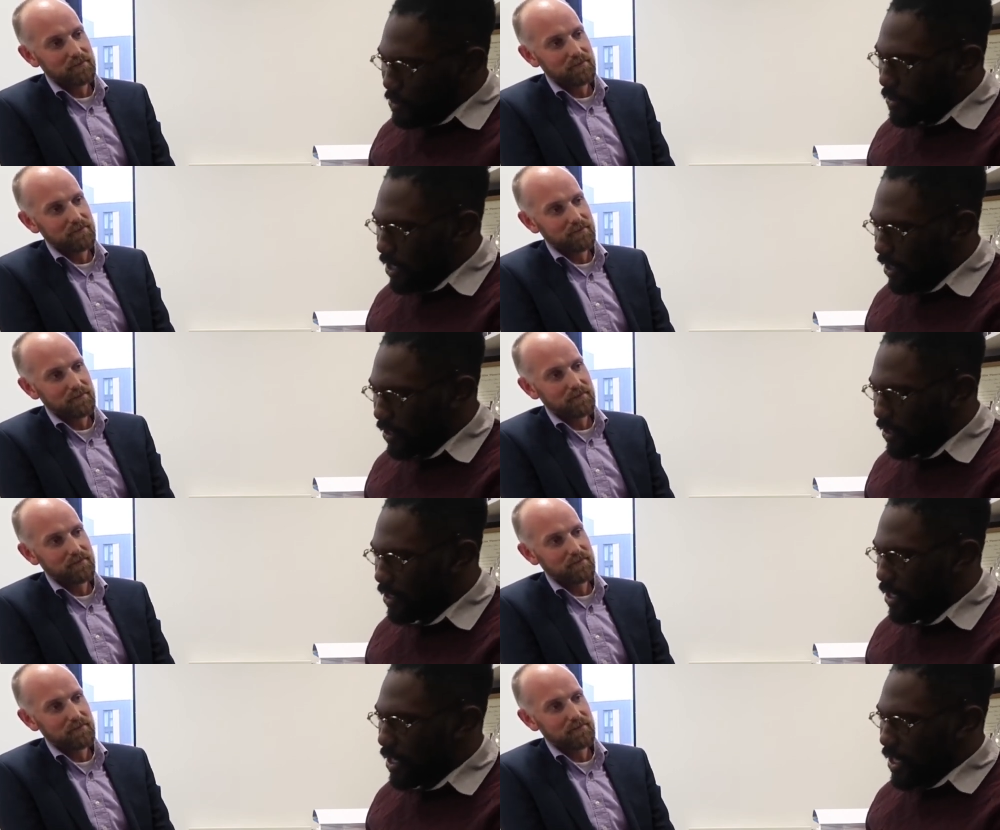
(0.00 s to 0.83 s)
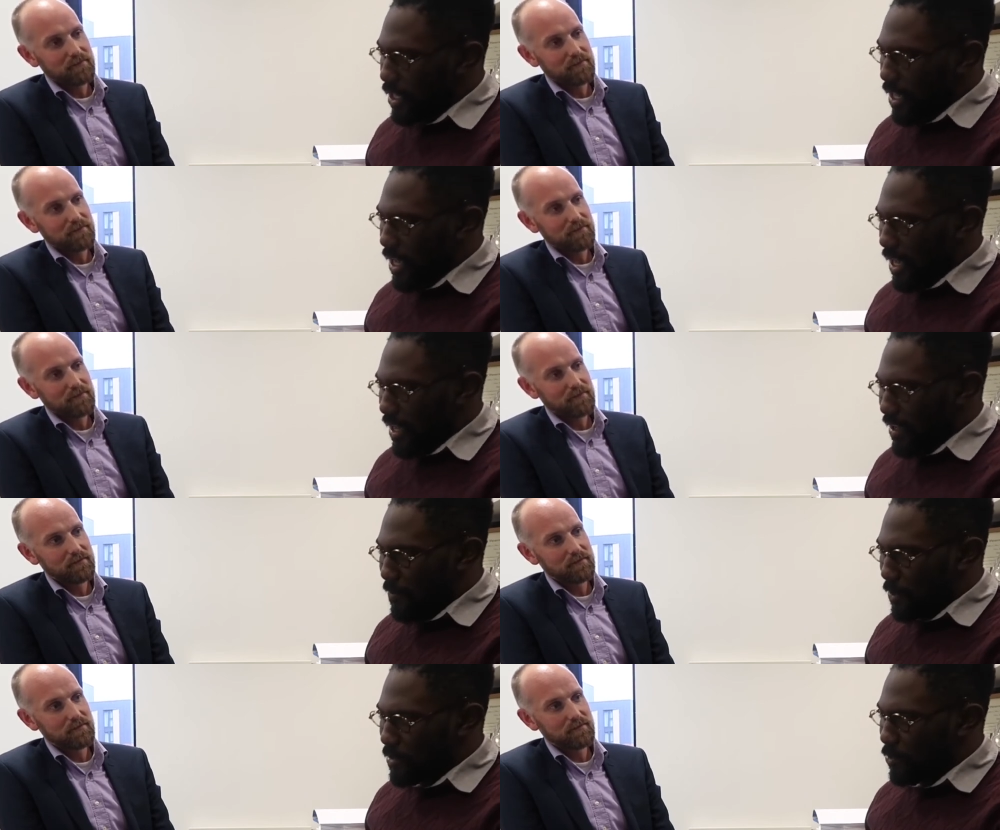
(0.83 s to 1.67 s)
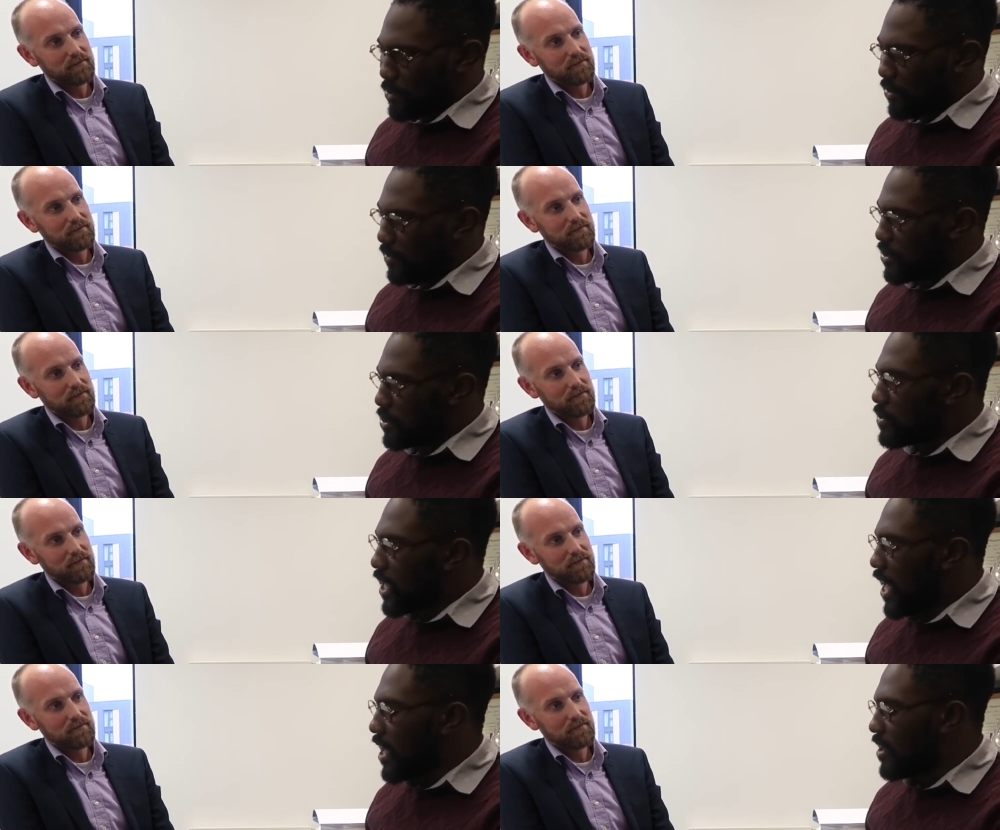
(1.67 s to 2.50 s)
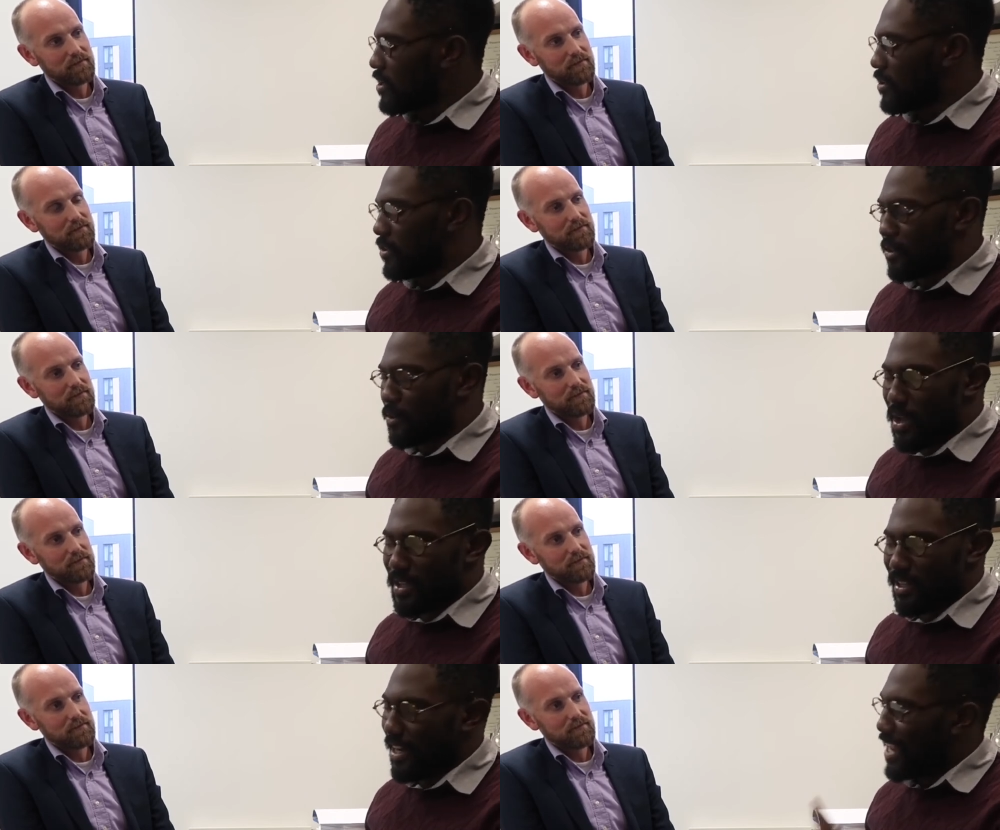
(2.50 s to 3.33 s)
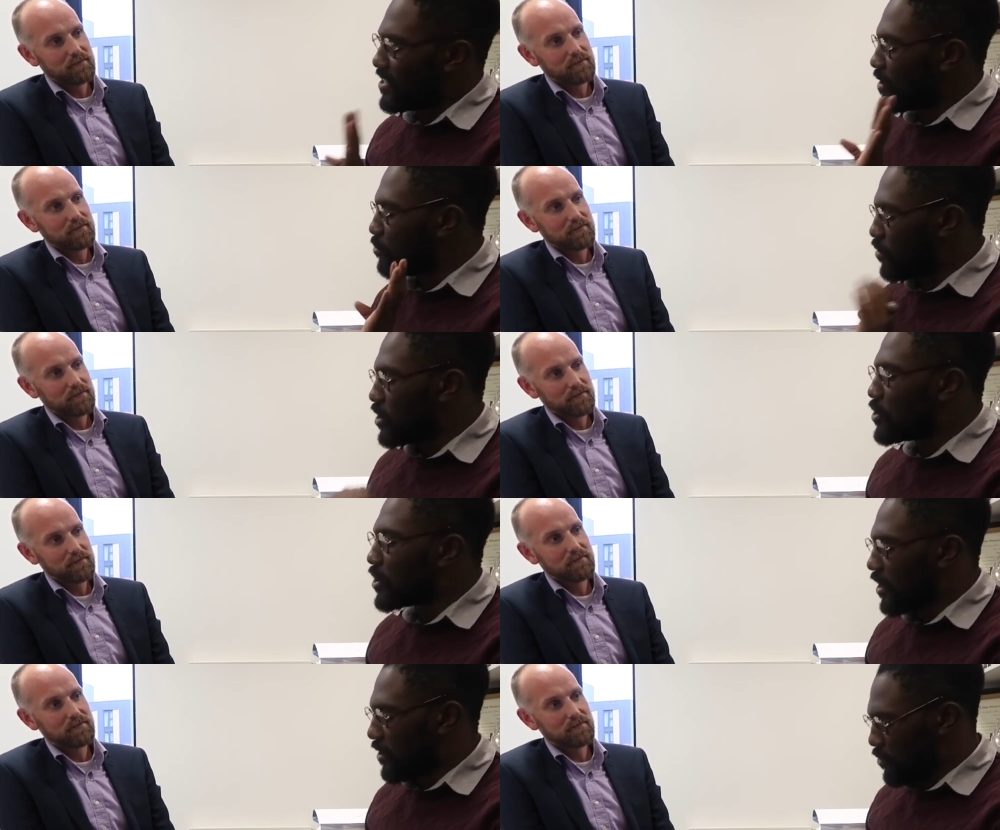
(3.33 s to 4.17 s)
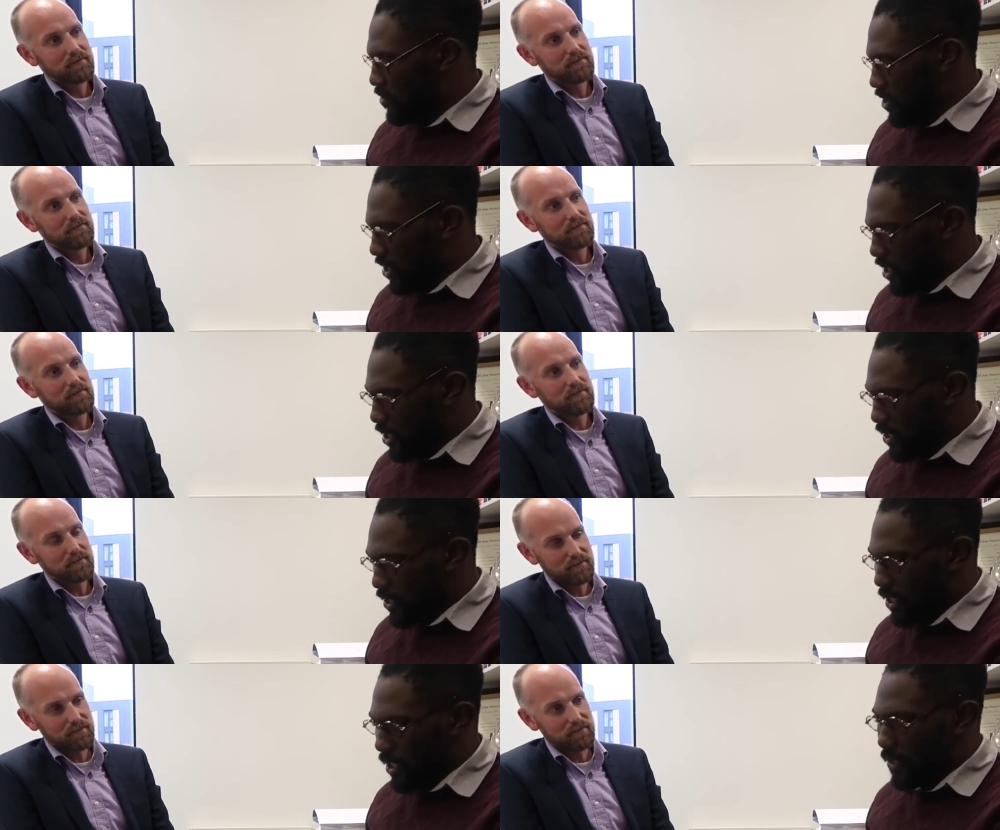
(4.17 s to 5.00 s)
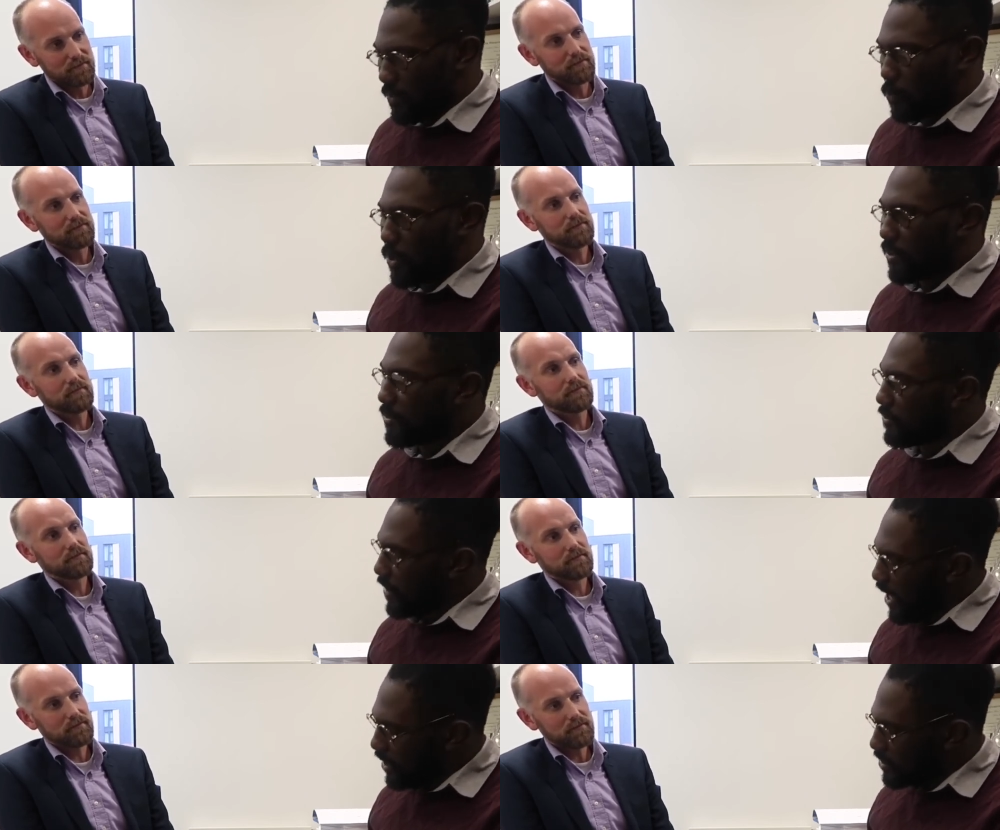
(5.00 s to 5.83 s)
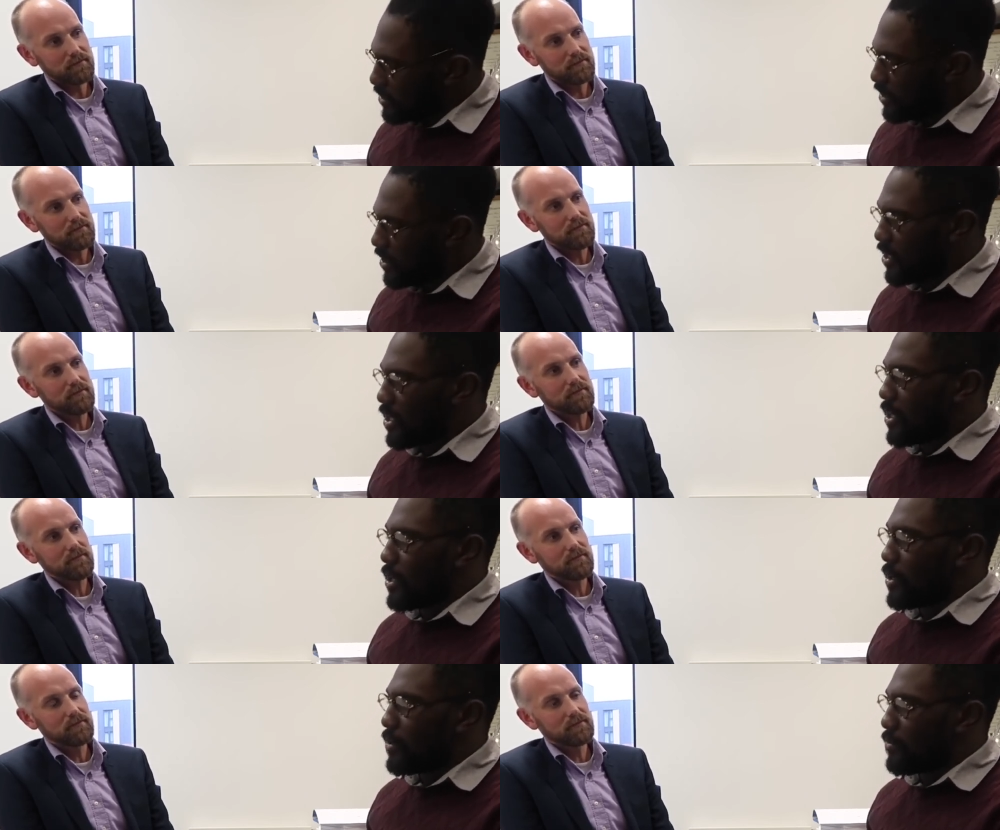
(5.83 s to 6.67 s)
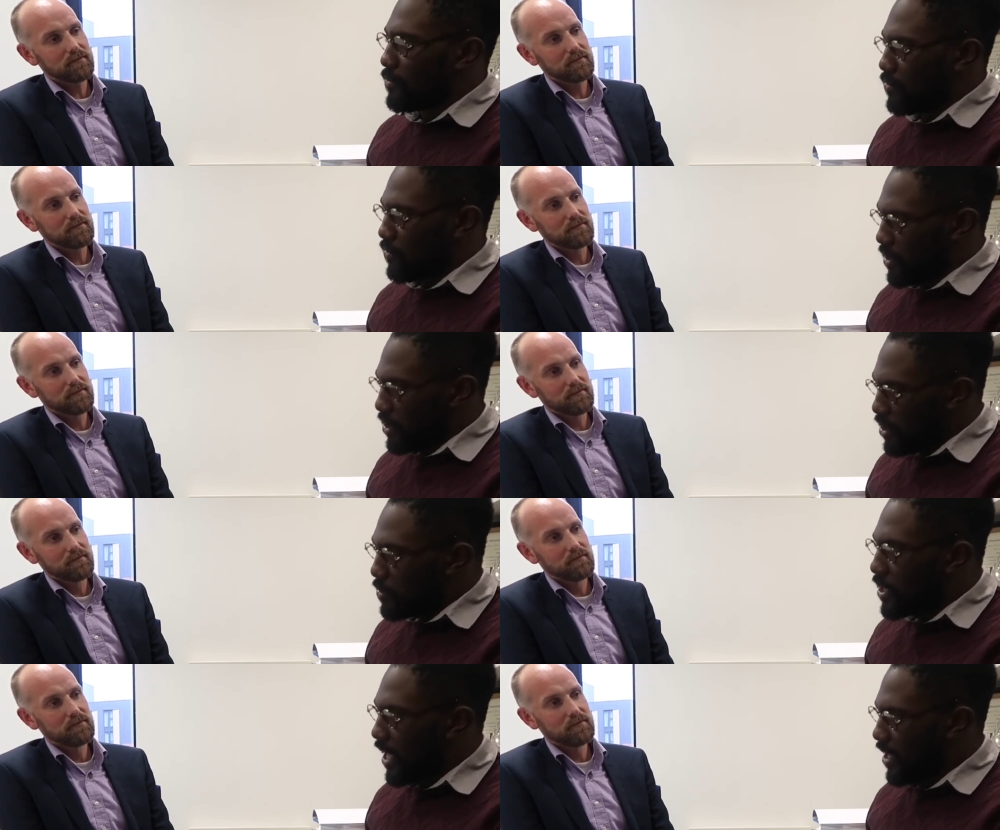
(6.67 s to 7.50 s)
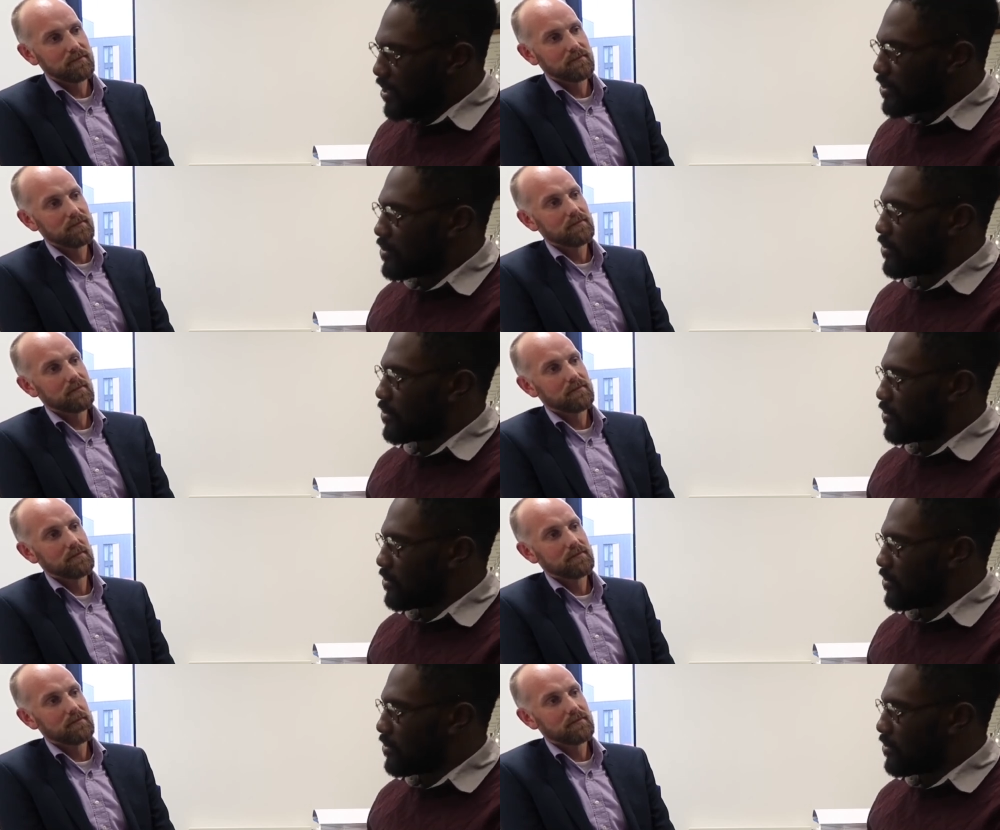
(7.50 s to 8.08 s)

Speaker 1: do you think uh, a possible sort of UK-US Atlantic Bridge kind of treaty mm. uh, would affect the UK's